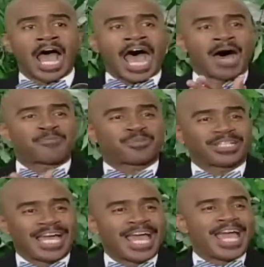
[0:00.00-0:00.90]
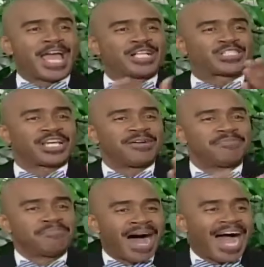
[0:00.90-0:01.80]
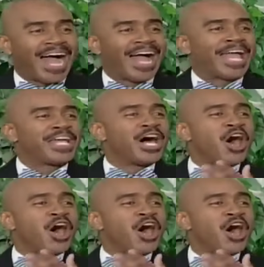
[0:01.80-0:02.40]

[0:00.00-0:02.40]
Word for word: I pledge my